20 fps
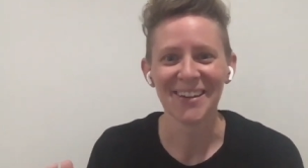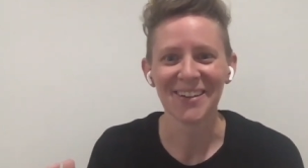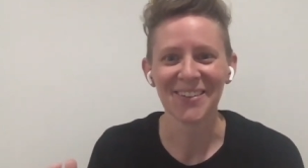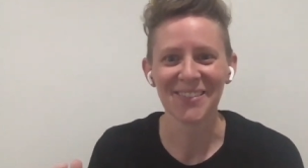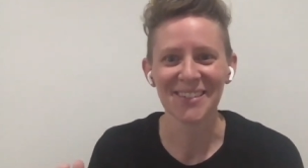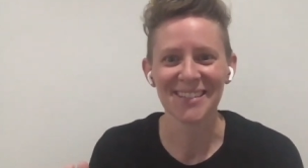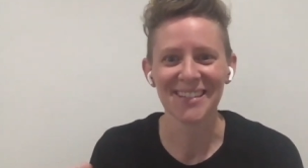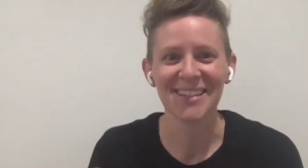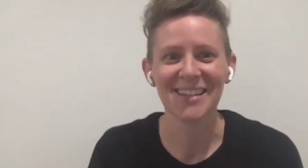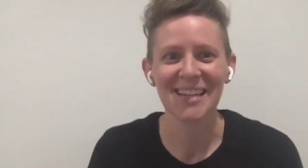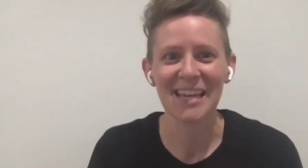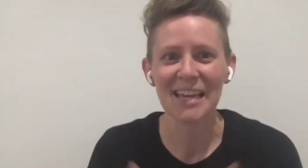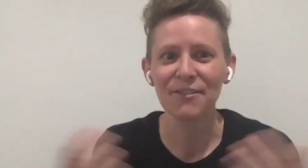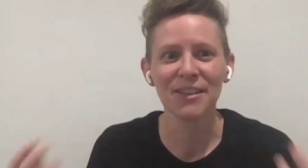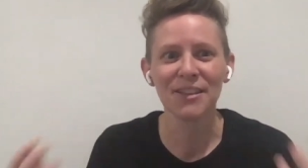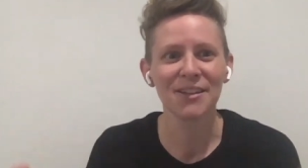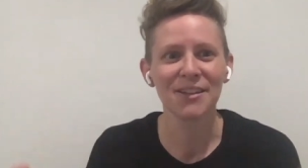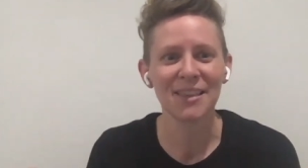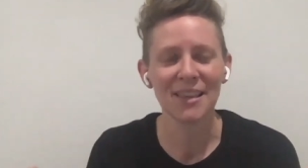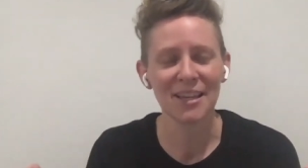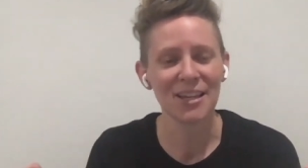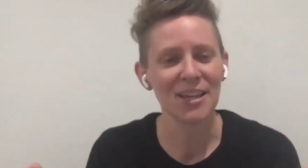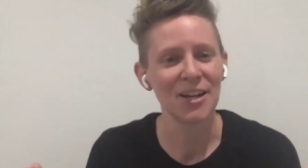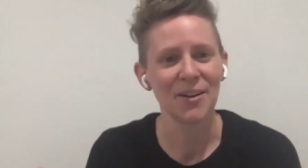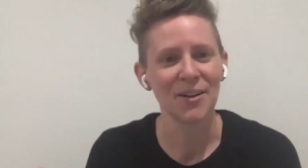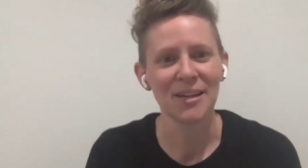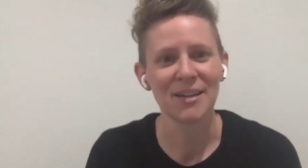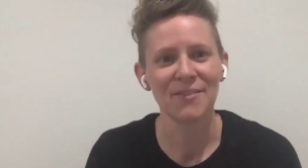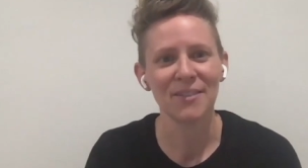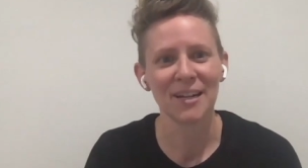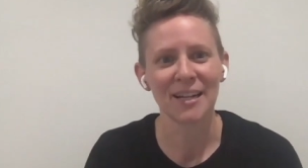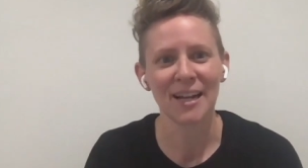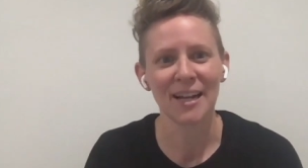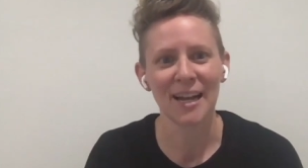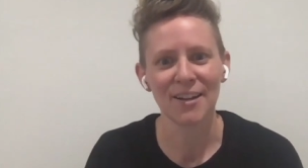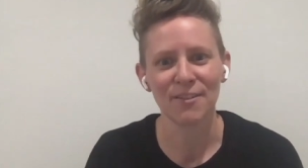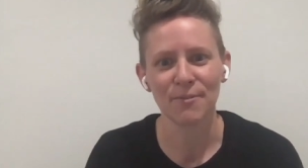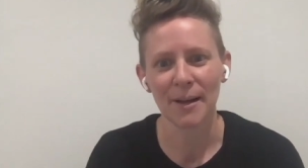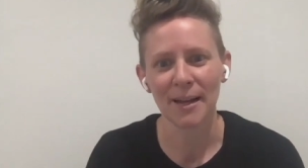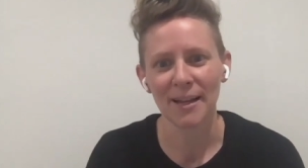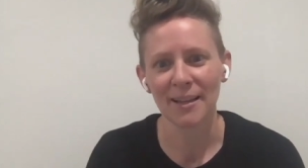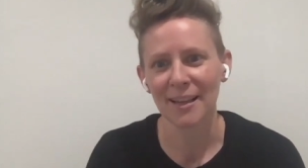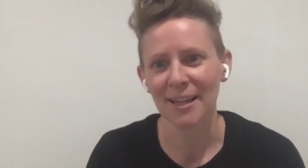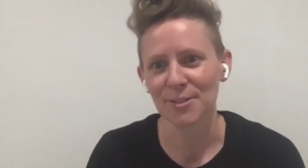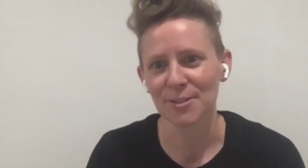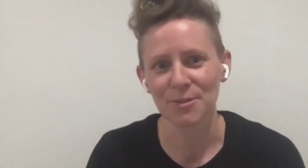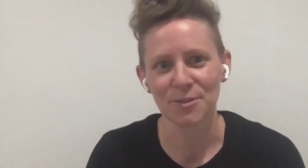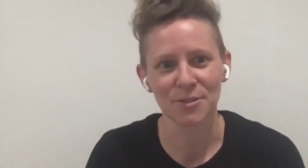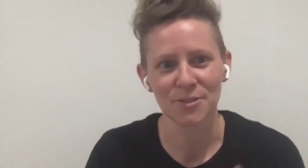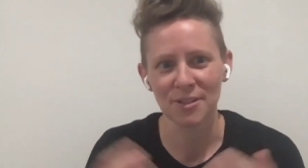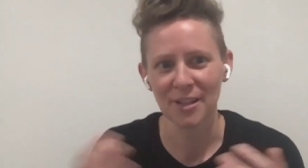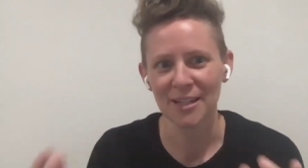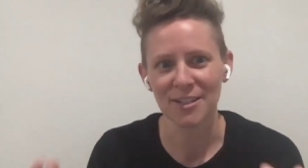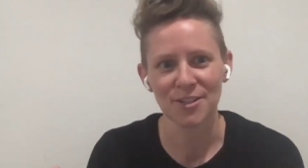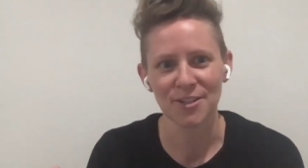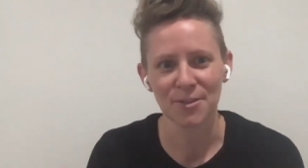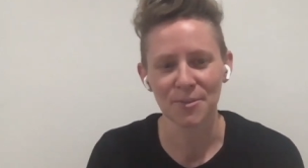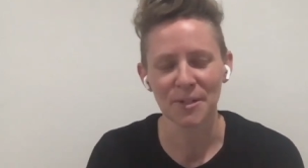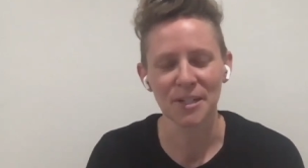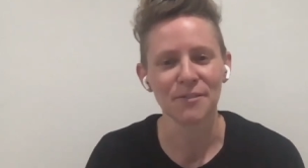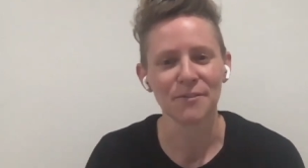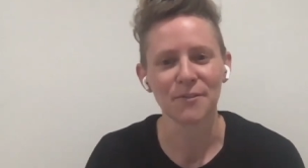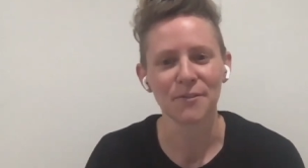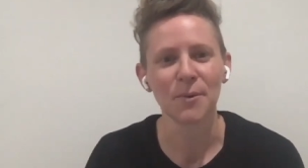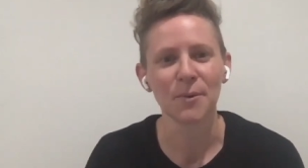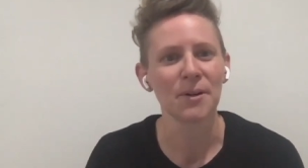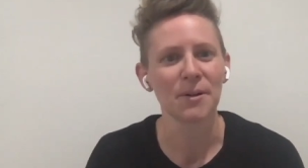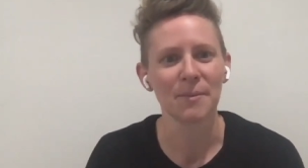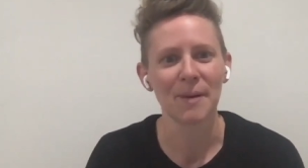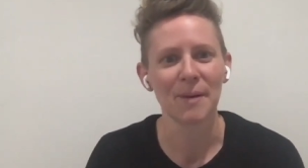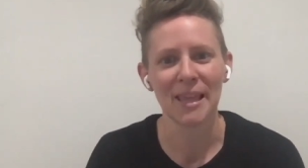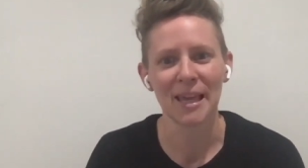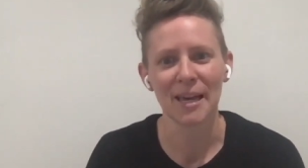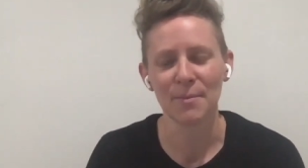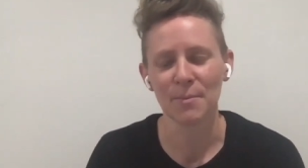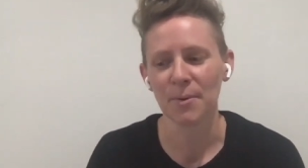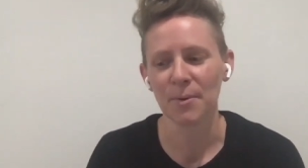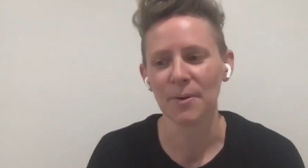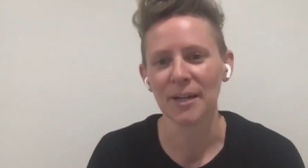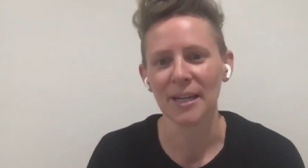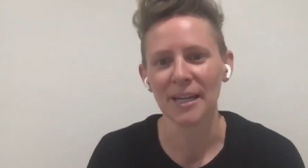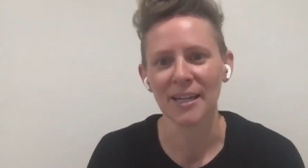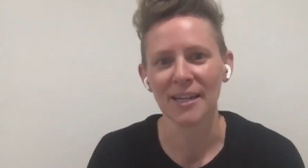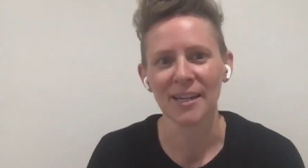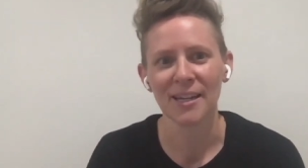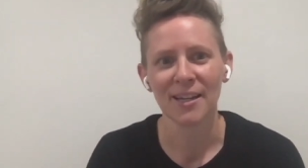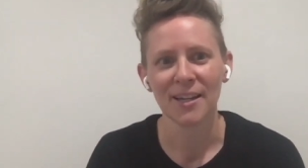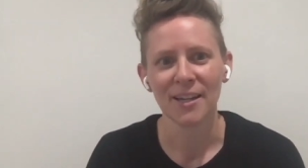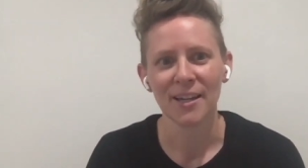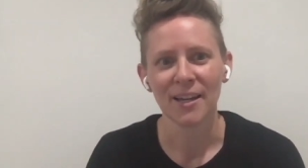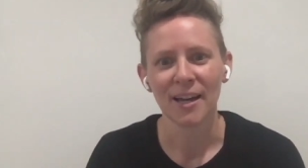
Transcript: There was even even in kind of my class, which was class 3 or 4 by that point,